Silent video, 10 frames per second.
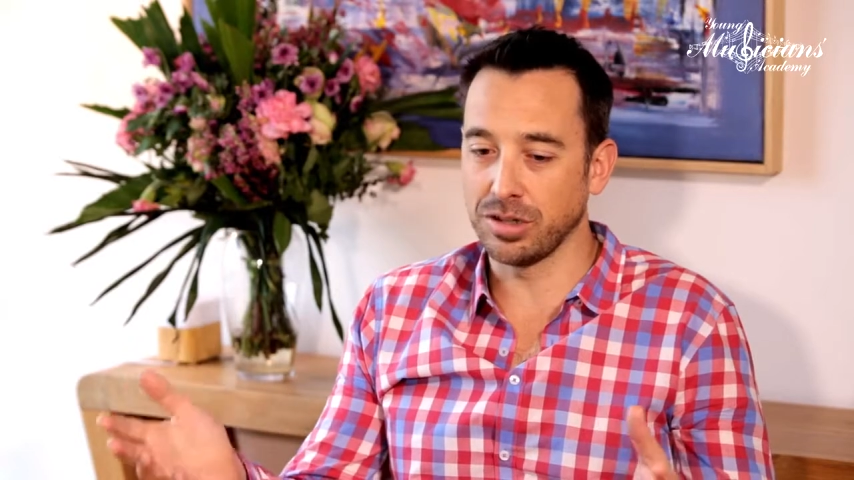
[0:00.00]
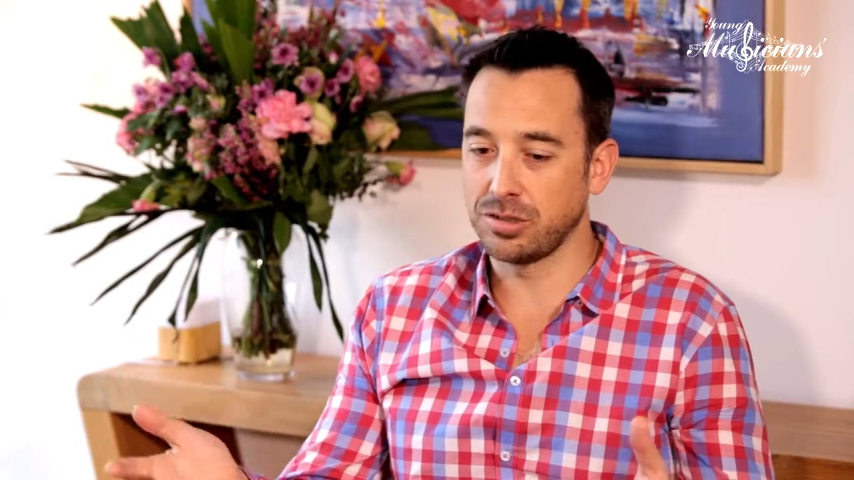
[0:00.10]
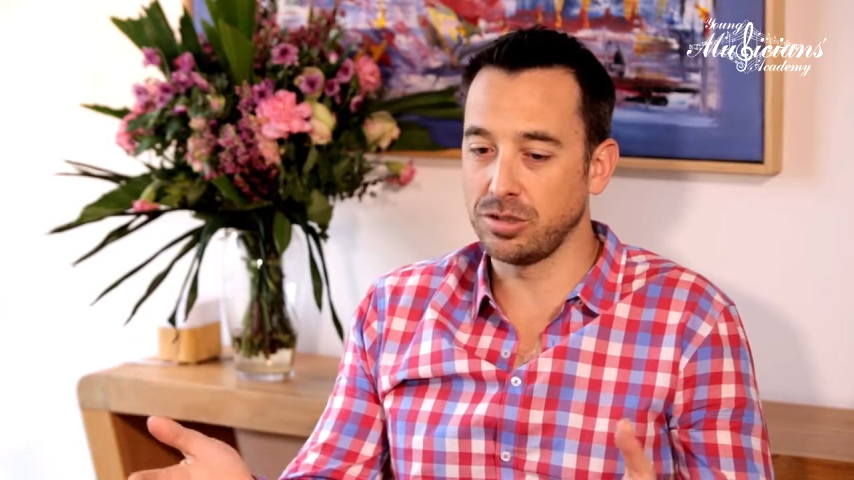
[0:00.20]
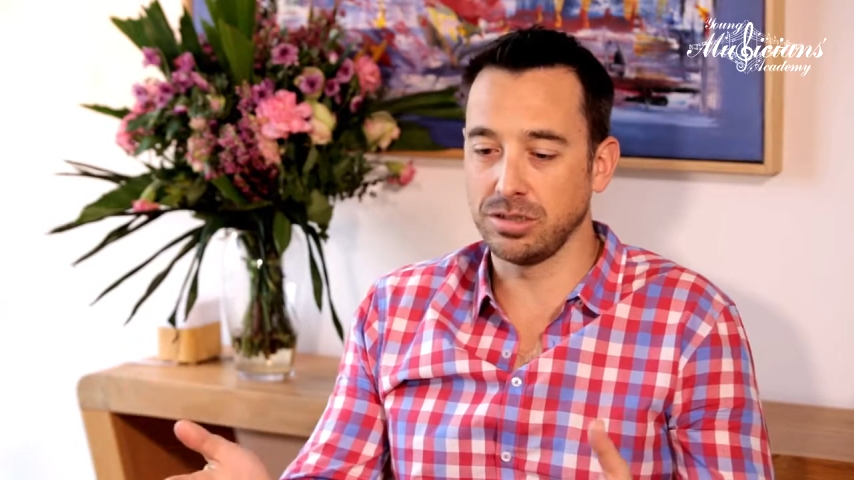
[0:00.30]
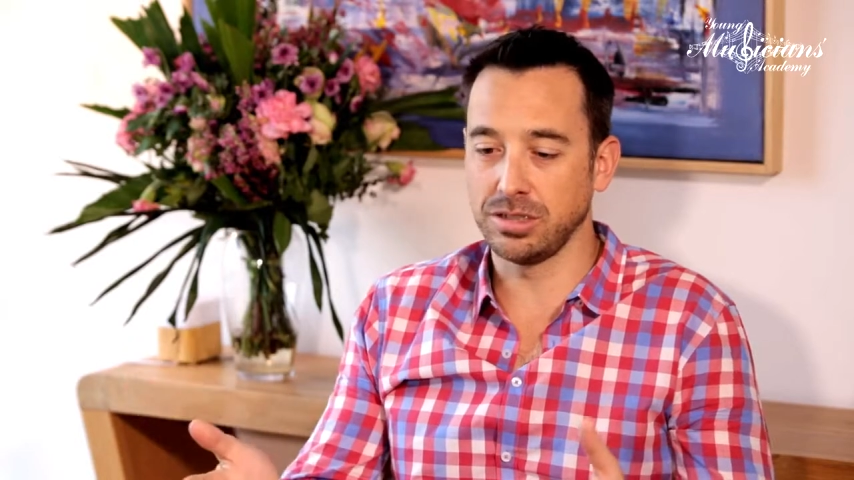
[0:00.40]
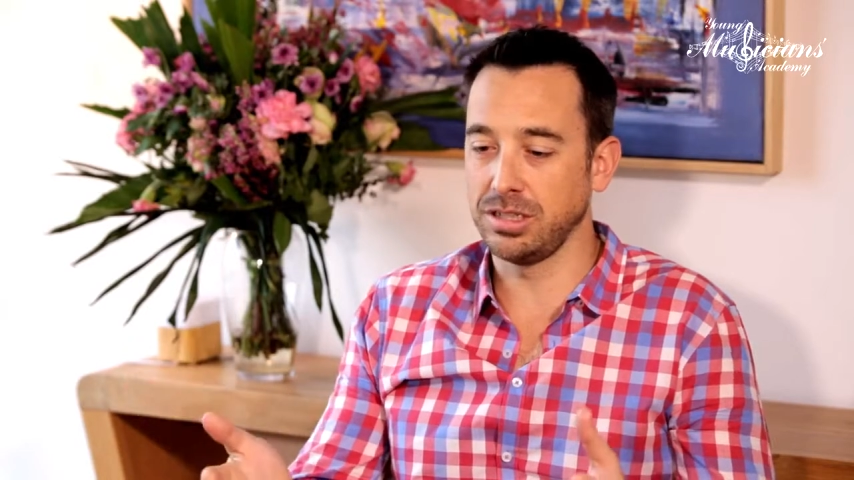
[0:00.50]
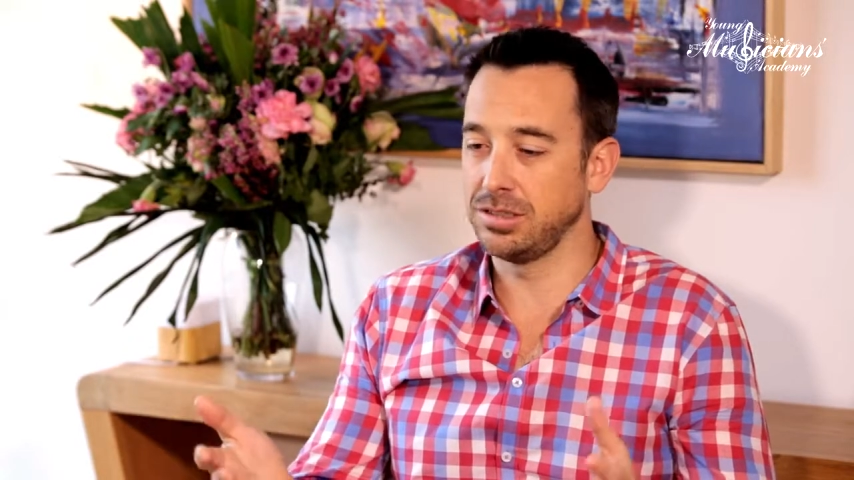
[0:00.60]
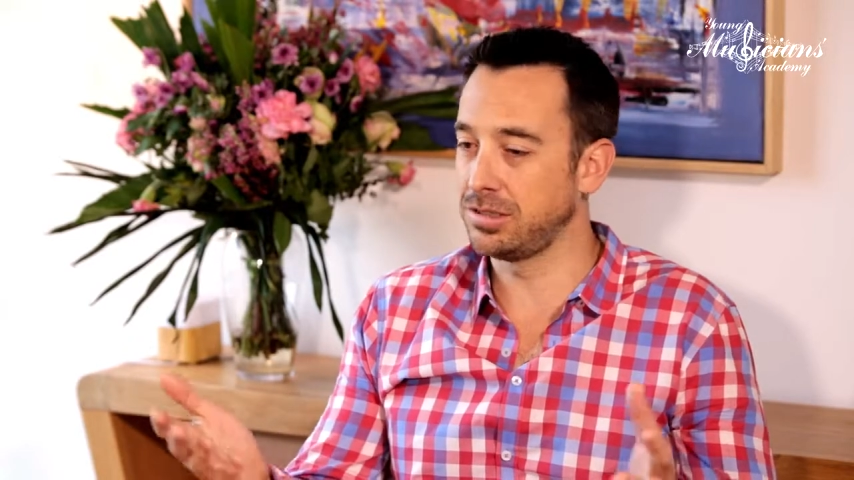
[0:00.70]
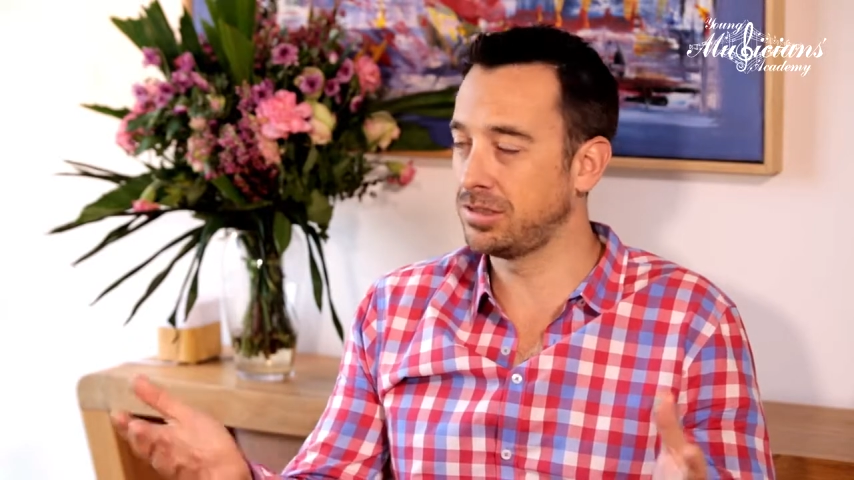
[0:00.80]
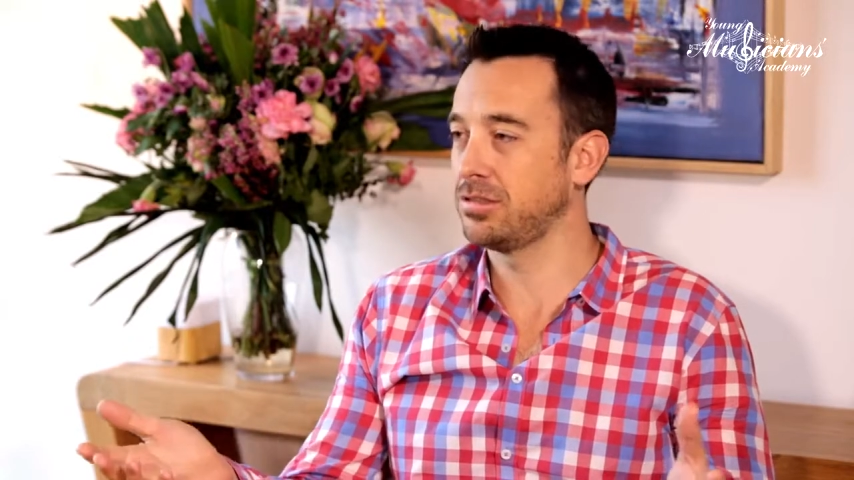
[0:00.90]
my student
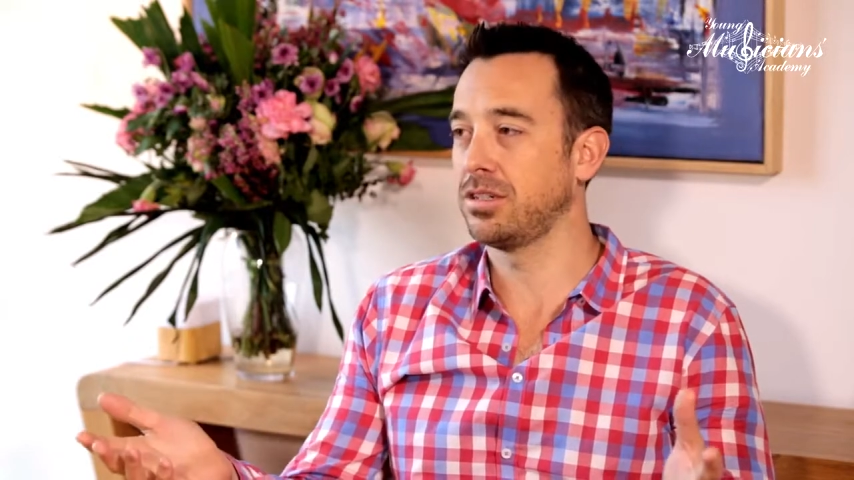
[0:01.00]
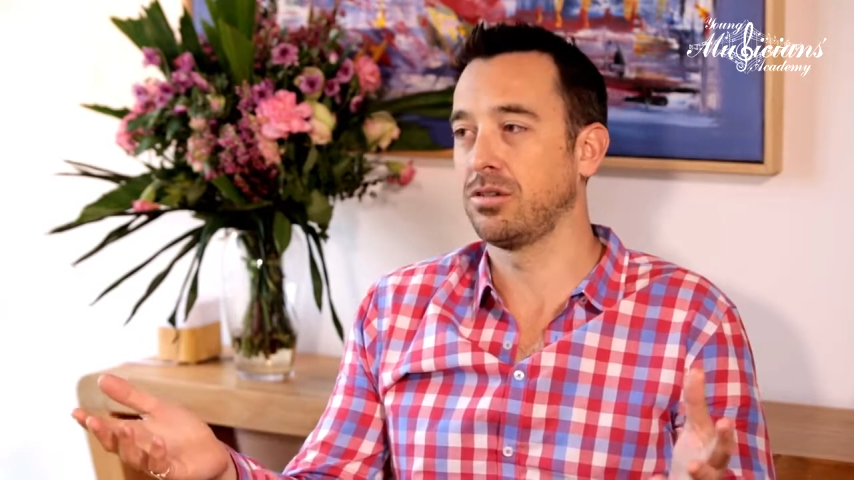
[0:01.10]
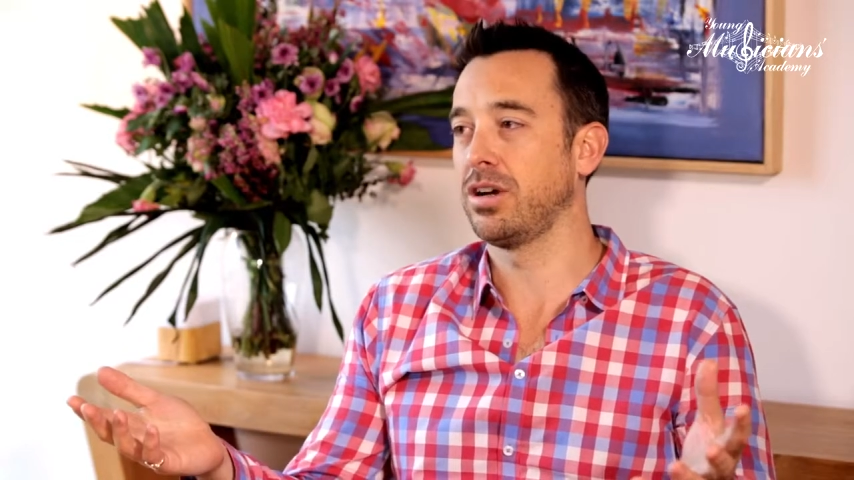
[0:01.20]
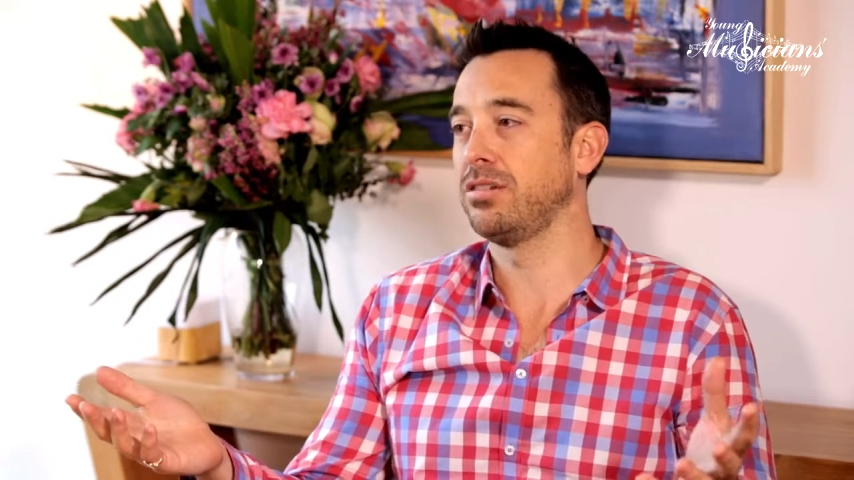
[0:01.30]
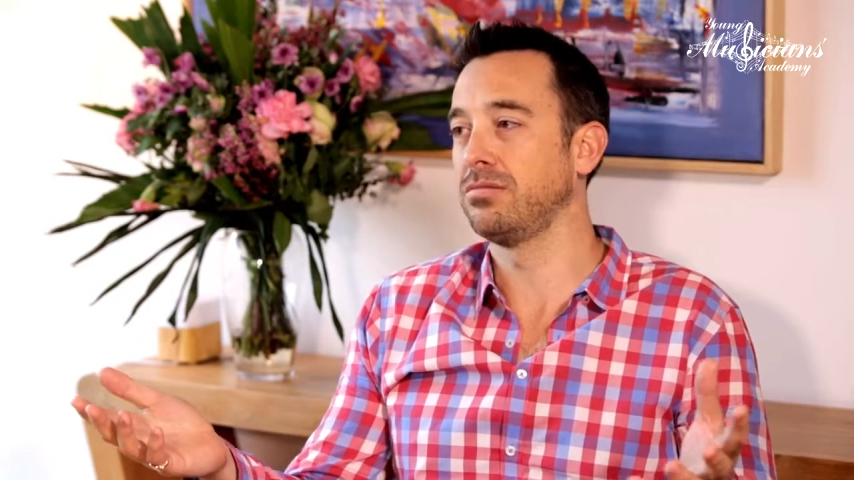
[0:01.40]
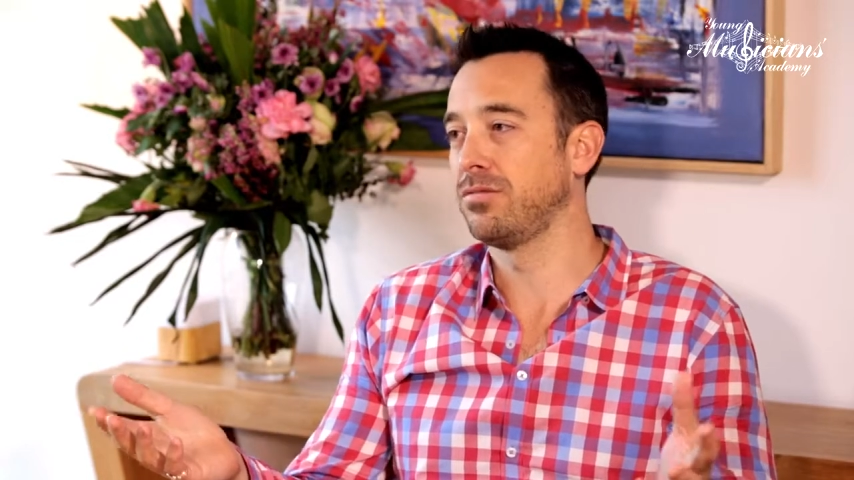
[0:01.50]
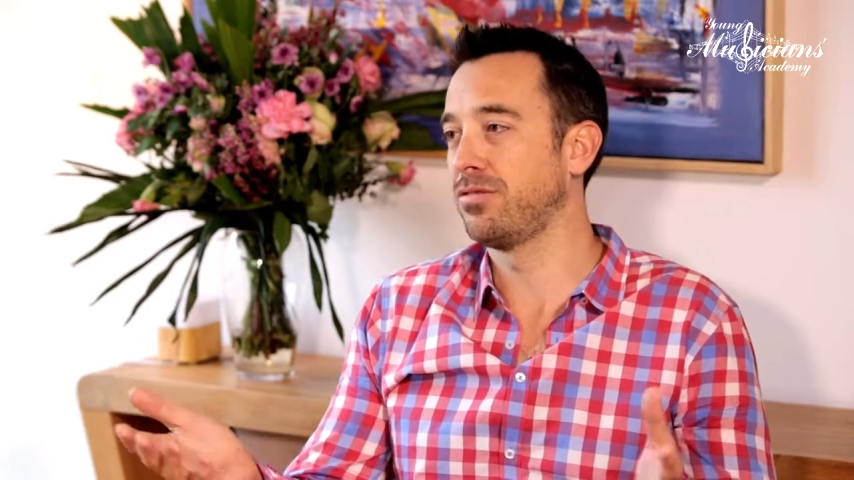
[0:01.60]
is a grade